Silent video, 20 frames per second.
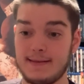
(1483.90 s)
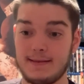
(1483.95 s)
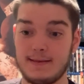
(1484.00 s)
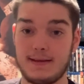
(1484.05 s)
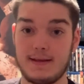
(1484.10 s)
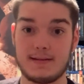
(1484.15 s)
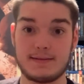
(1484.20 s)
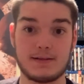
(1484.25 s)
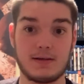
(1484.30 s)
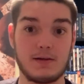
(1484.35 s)

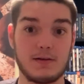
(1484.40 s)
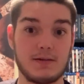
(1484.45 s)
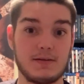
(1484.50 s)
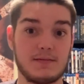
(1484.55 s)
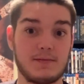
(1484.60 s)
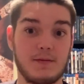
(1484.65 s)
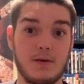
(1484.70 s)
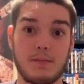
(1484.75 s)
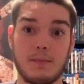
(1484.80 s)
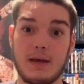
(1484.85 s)
That's all this
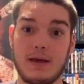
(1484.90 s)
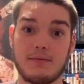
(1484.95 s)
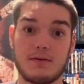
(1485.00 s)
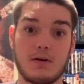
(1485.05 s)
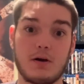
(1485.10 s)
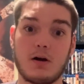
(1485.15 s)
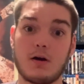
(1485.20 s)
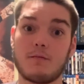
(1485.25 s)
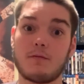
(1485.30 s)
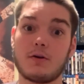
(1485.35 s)
film had to
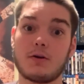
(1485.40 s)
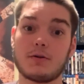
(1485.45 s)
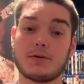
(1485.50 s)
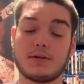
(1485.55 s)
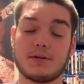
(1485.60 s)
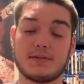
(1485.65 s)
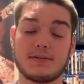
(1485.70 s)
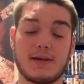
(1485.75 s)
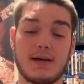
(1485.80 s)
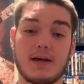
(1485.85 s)
offer,
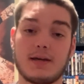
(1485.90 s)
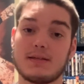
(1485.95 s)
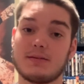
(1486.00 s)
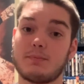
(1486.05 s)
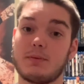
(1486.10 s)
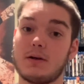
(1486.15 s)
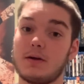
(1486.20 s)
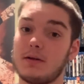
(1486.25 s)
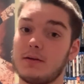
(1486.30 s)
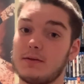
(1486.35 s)
just ice
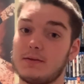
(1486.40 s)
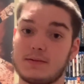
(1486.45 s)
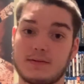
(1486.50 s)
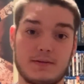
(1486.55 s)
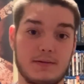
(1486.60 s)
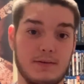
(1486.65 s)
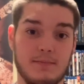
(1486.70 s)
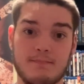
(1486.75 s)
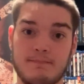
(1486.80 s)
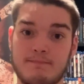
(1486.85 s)

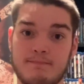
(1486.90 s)
puns.